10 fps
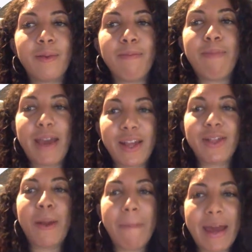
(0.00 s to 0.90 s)

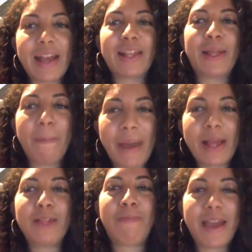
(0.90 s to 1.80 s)
Base, base,
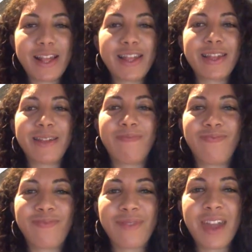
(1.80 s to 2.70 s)
base, base.
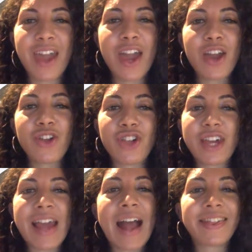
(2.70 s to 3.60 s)

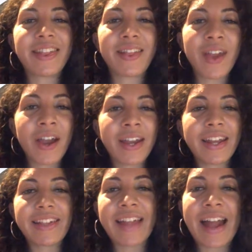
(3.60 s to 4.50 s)
She has the
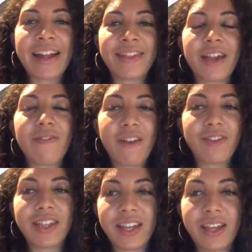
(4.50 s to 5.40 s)
tiniest hands I've ever
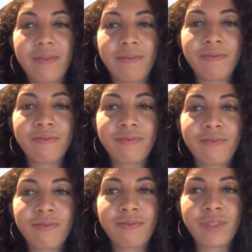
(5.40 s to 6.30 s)
seen.
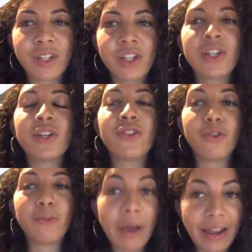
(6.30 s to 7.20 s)

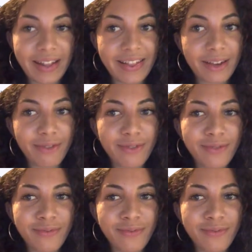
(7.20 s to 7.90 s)
Superlative.